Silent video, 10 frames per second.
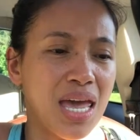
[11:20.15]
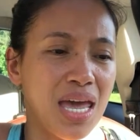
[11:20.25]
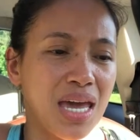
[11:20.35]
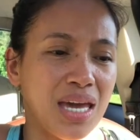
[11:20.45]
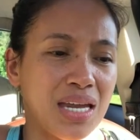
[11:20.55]

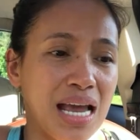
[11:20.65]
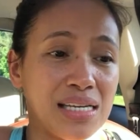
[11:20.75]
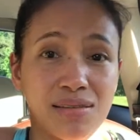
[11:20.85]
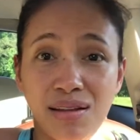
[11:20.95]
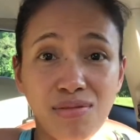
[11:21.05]
And
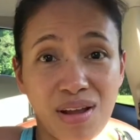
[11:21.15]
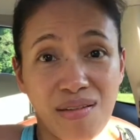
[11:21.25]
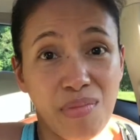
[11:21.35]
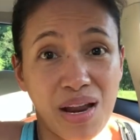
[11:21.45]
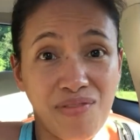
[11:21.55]
I still don't
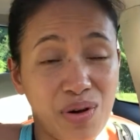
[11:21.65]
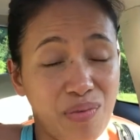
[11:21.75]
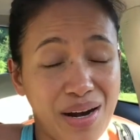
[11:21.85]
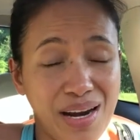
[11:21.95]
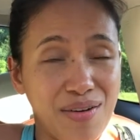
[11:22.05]
have money for
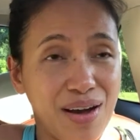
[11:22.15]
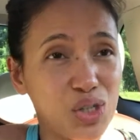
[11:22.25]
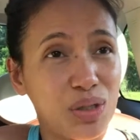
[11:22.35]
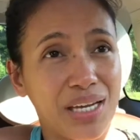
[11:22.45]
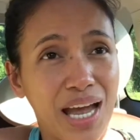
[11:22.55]
it right now.
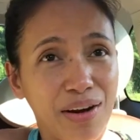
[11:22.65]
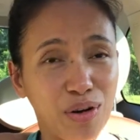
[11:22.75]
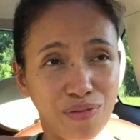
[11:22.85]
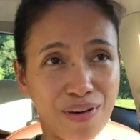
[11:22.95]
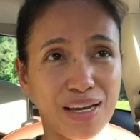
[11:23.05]
Actually, I don't
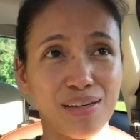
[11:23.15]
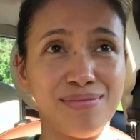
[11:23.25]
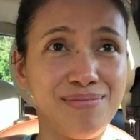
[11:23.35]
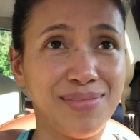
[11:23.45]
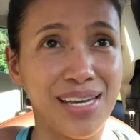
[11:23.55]
know if I could
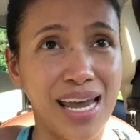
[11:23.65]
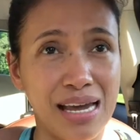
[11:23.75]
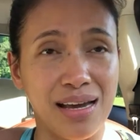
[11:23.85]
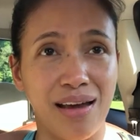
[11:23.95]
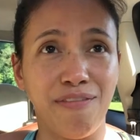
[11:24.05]

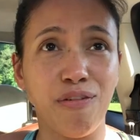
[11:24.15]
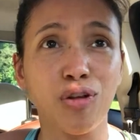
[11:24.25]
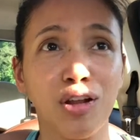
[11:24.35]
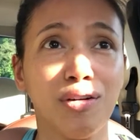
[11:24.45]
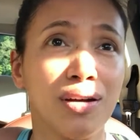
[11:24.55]
take a
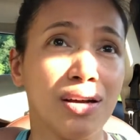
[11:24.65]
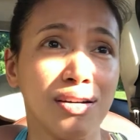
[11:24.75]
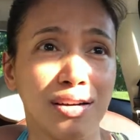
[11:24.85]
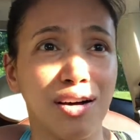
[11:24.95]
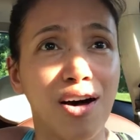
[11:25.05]
full
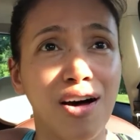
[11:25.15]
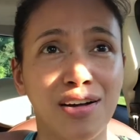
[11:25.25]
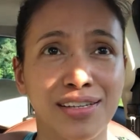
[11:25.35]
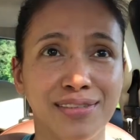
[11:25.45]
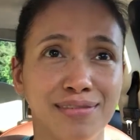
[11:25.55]

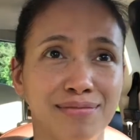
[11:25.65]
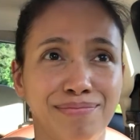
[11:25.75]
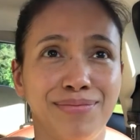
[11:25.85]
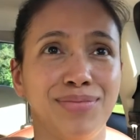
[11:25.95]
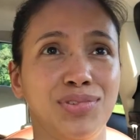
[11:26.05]
on
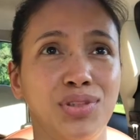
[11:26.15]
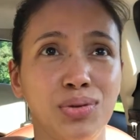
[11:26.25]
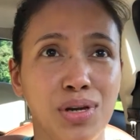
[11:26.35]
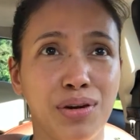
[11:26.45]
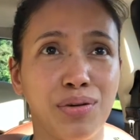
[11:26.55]

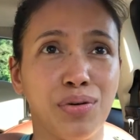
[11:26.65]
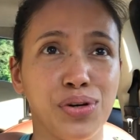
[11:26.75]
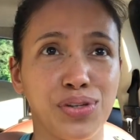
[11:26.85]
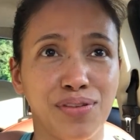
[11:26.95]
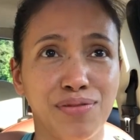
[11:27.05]
2-year
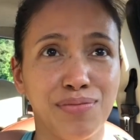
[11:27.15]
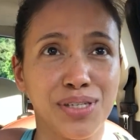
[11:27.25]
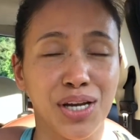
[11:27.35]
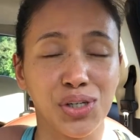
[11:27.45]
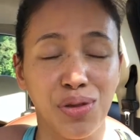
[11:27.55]
course of
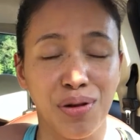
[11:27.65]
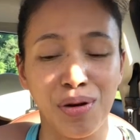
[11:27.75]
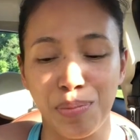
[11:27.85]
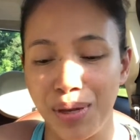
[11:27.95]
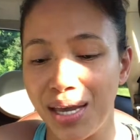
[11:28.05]
massage
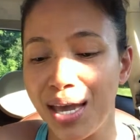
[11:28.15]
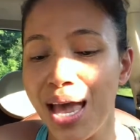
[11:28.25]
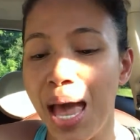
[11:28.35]
therapy.